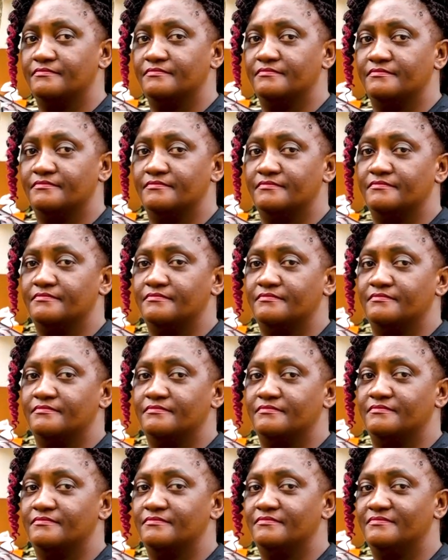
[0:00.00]

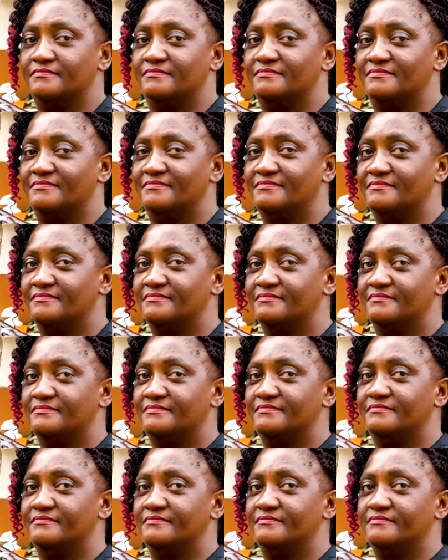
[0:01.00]

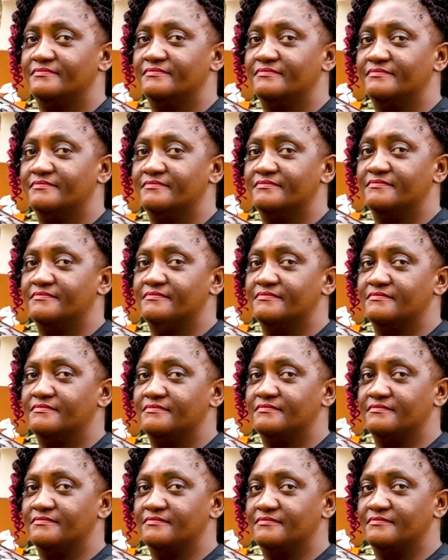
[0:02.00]

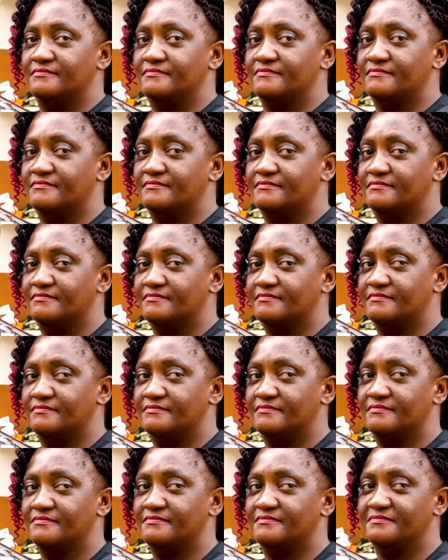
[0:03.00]

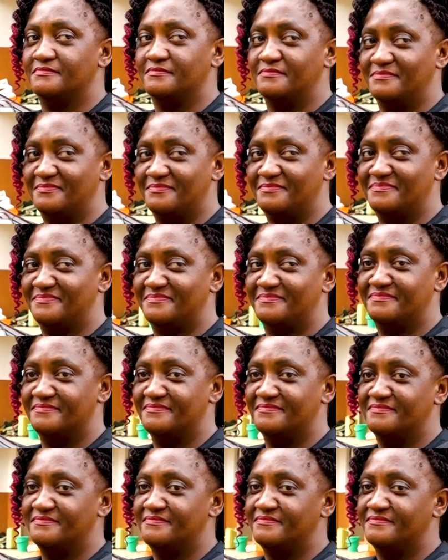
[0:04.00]
[no speech]